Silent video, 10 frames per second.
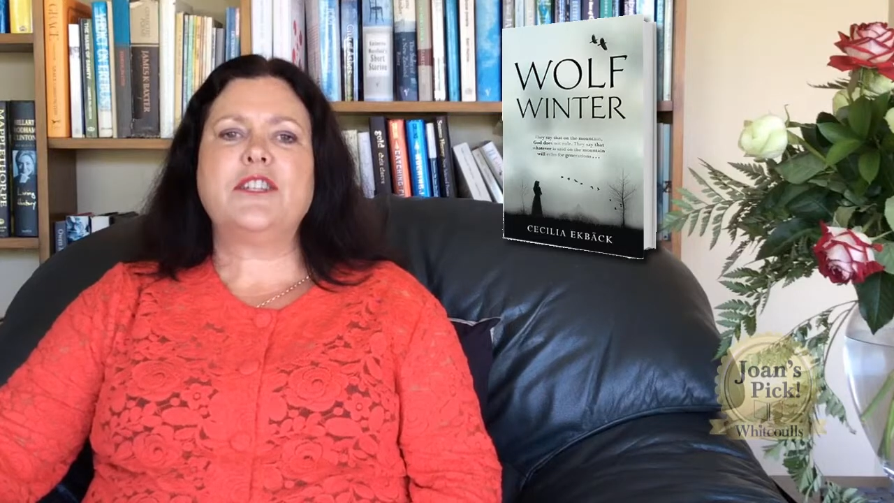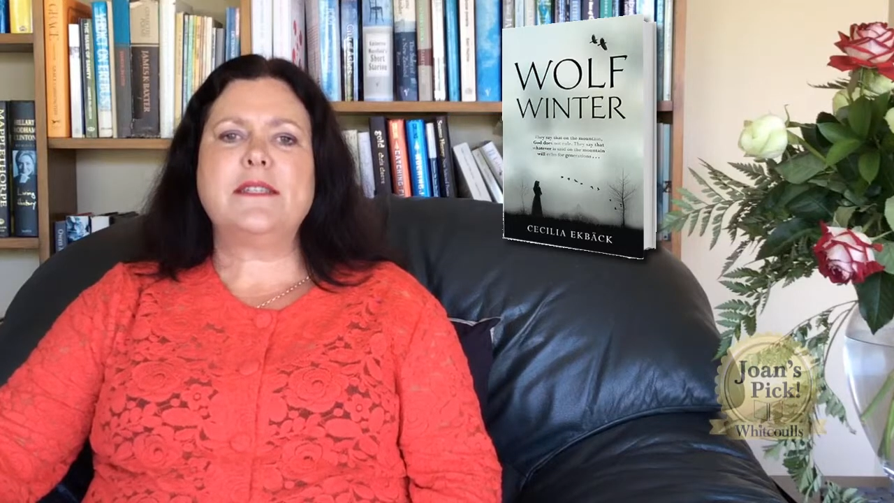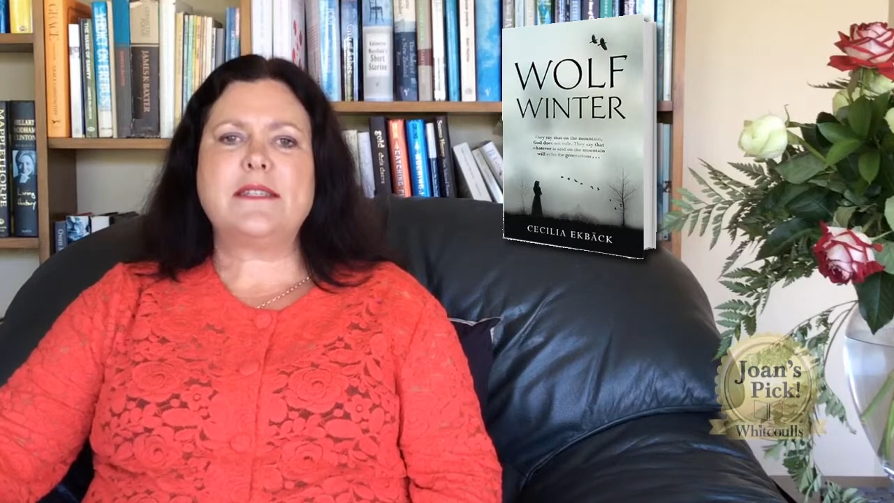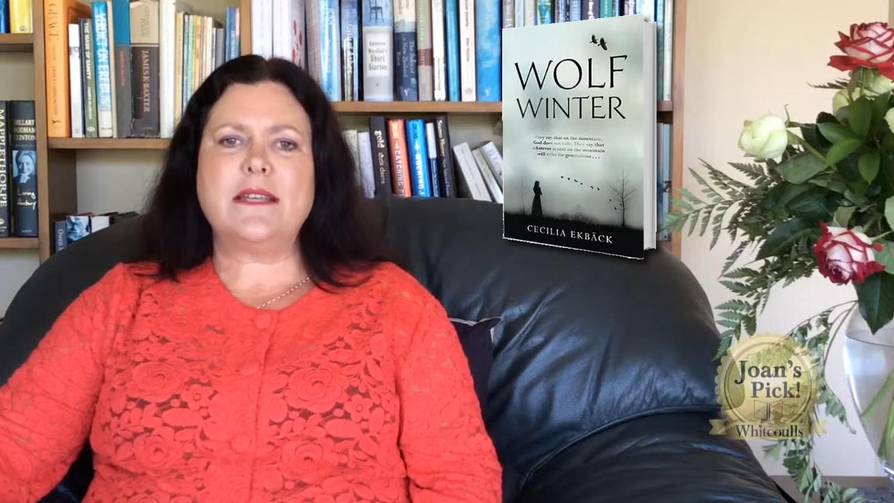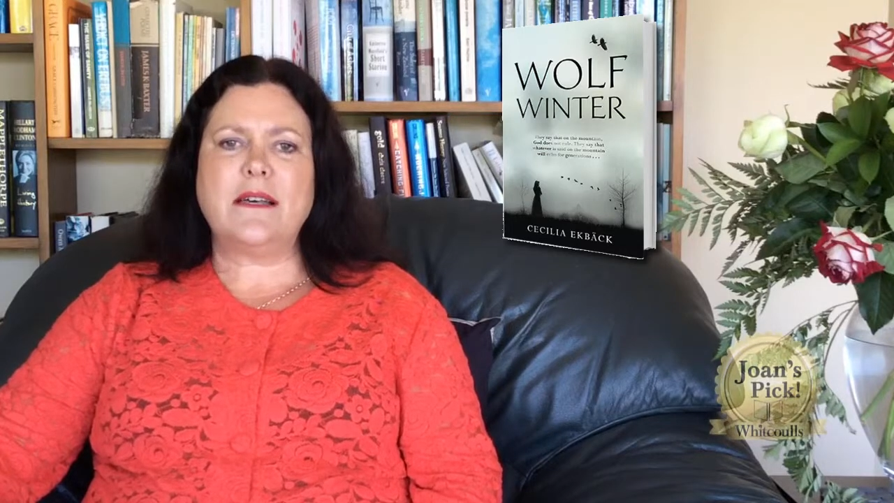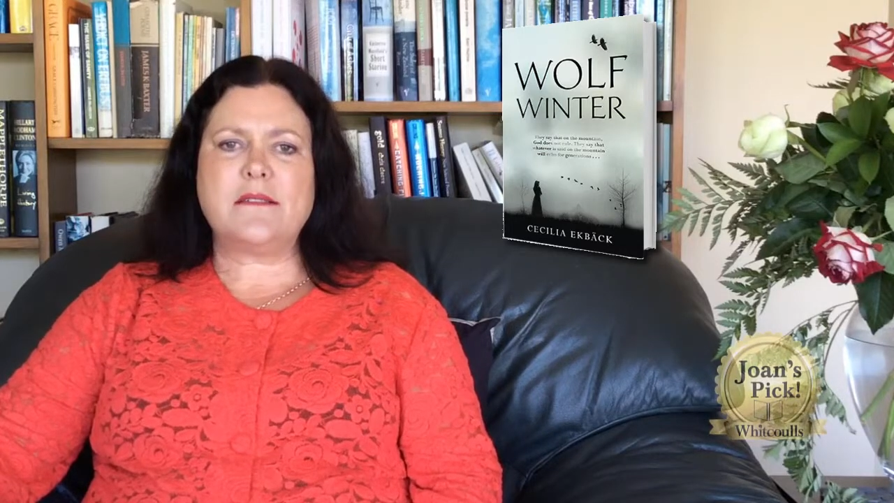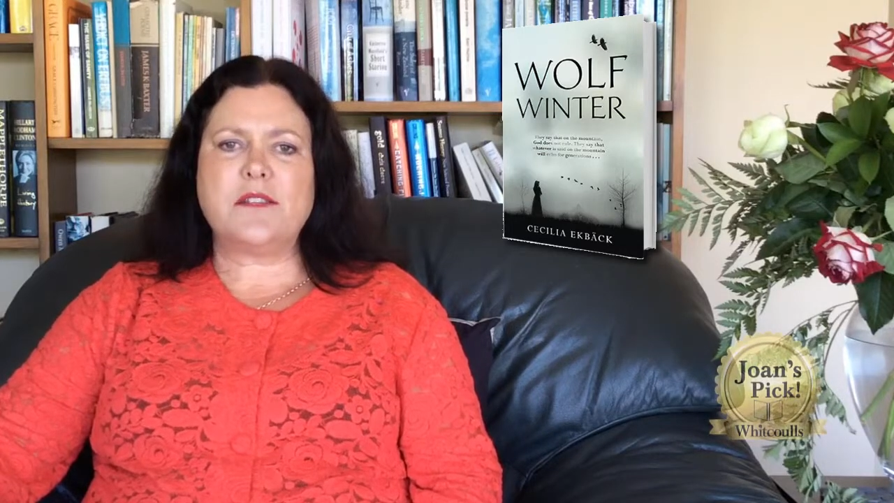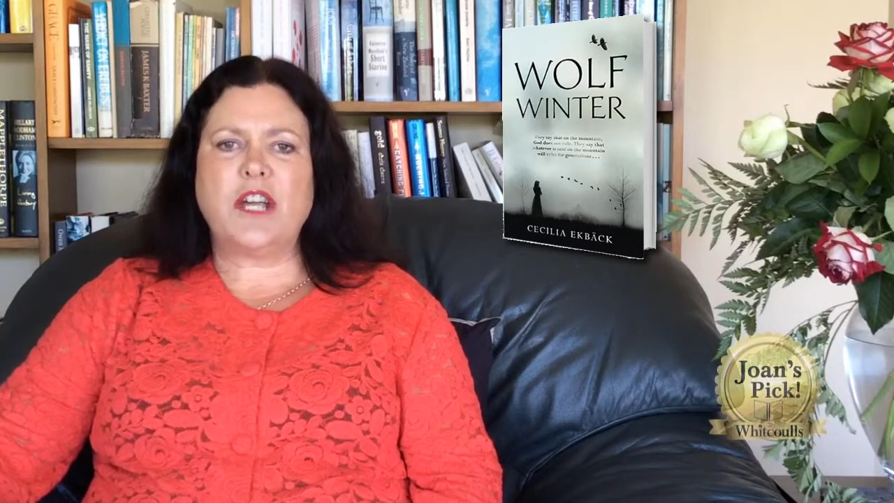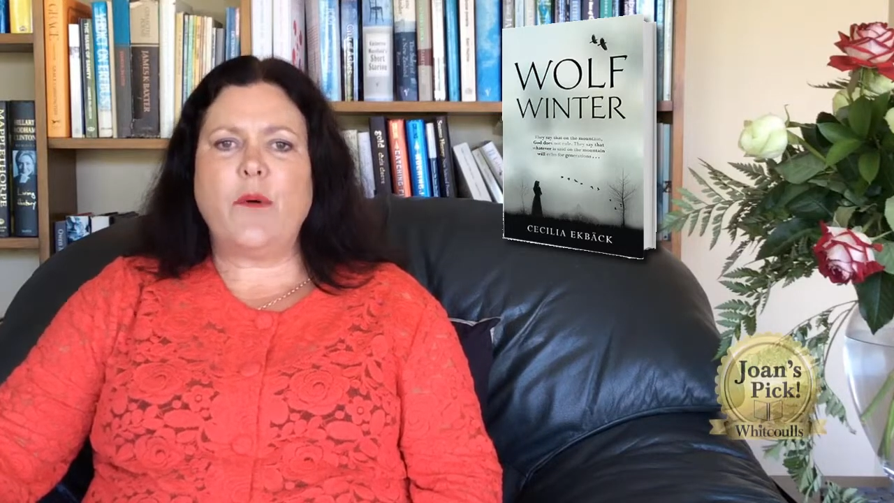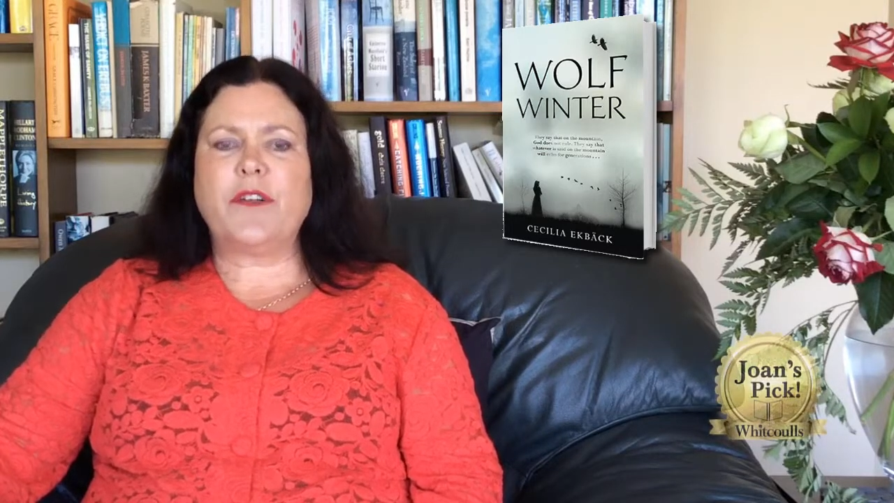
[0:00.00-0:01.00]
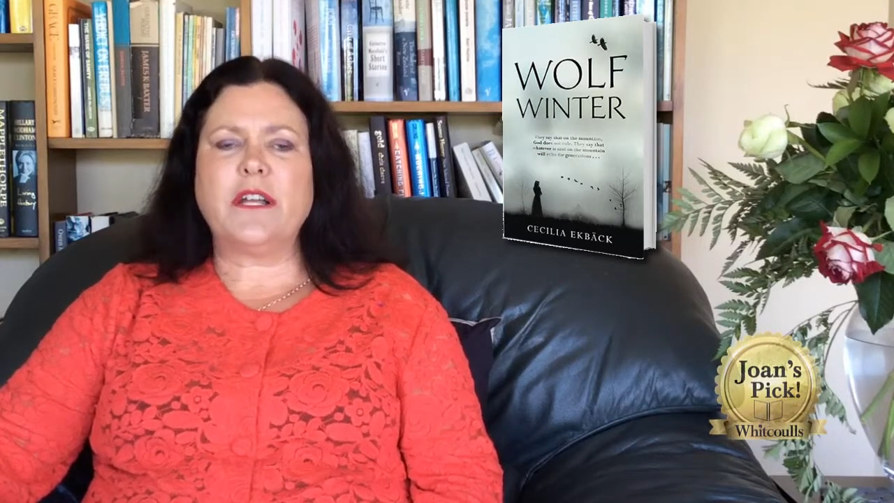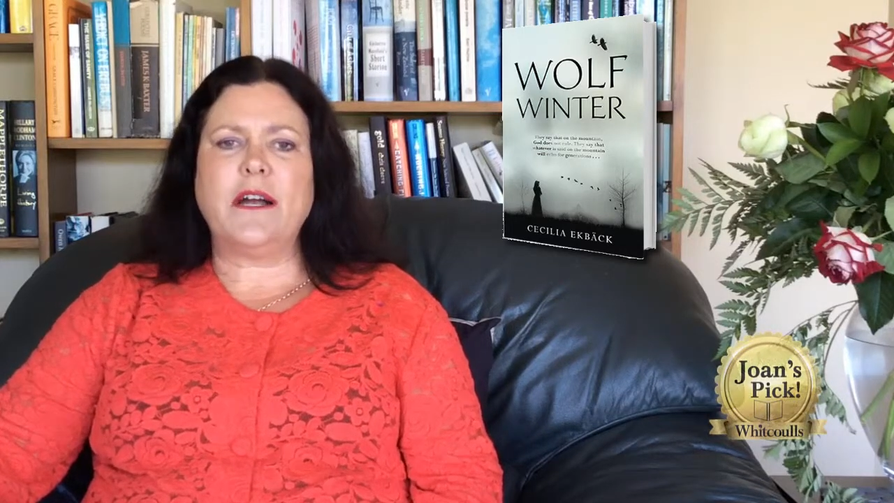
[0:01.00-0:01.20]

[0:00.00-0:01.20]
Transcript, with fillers: she starts to go on a